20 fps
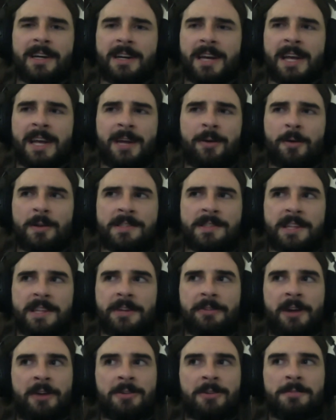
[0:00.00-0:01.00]
acorns on the
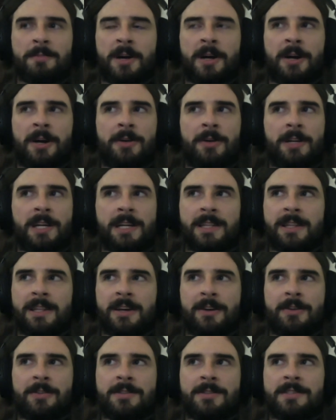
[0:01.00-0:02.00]
ground tomorrow and eat
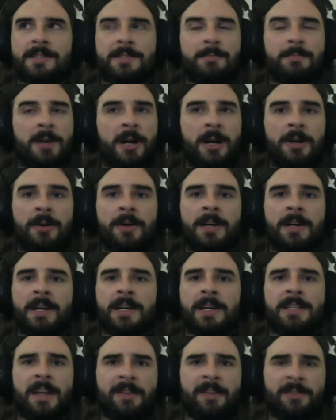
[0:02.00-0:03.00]
those tomorrow.
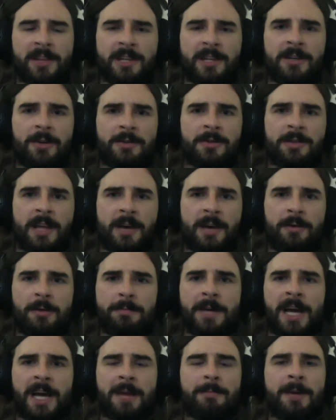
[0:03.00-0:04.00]
Definitely don't do that while
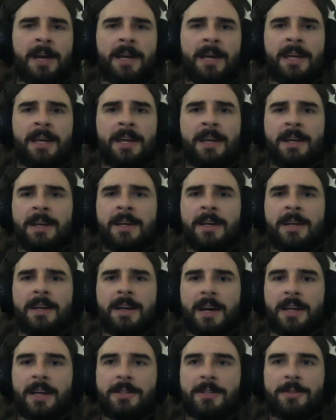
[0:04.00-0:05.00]
backpacking.
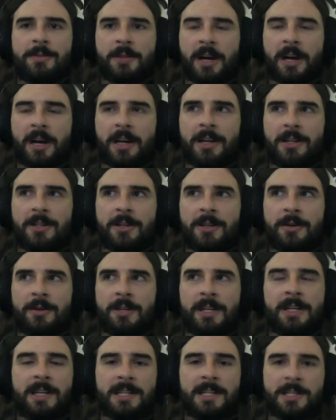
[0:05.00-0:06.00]
I do not condone
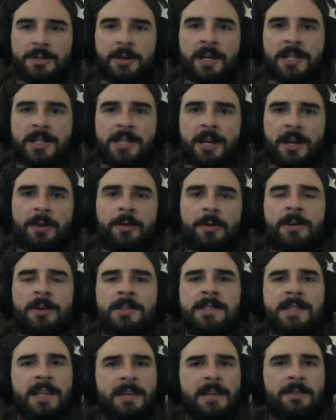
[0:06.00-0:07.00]
eating strange
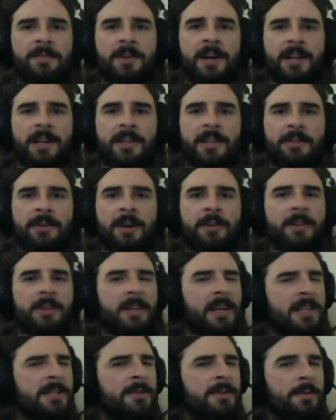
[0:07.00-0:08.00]
acorns that you find on the ground
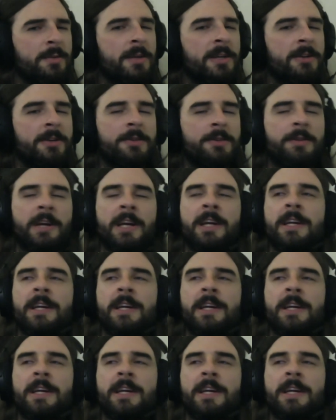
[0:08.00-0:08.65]
unless you know what you're doing.